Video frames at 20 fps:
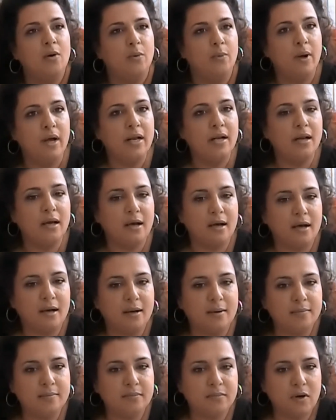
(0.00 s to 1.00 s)
Well,
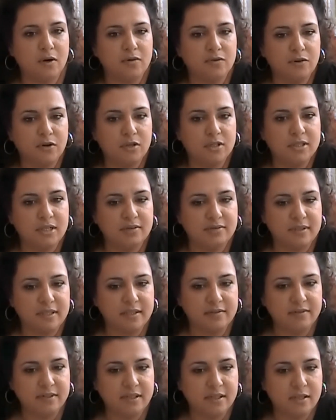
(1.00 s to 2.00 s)
of course, I've
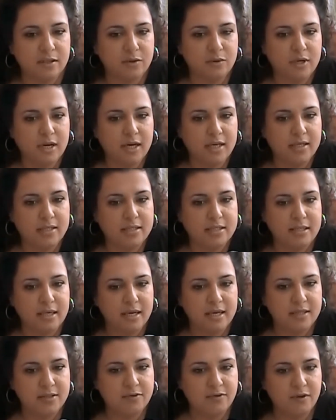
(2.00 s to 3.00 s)
lived in the United
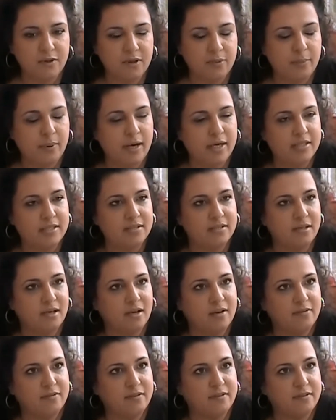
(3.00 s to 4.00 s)
States for the past
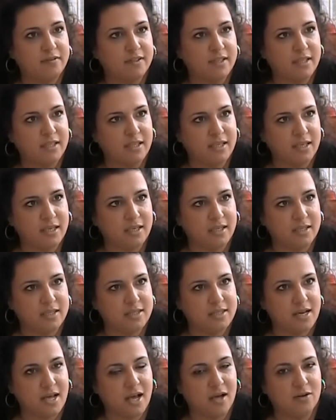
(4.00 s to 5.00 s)
15
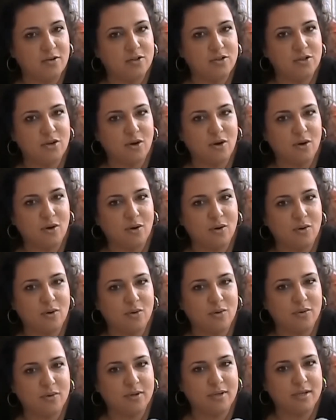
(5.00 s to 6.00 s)
years now,
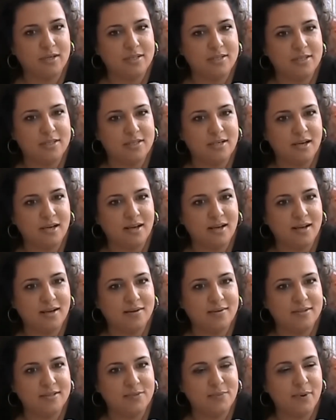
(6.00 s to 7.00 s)
so it's
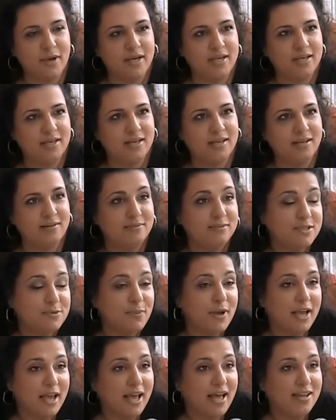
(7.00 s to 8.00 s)
my
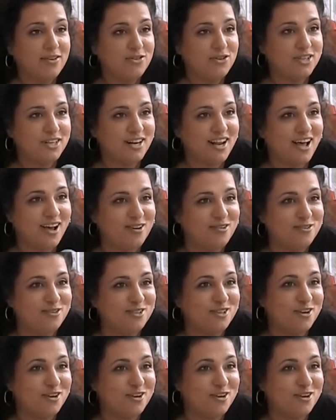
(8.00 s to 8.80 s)
country now.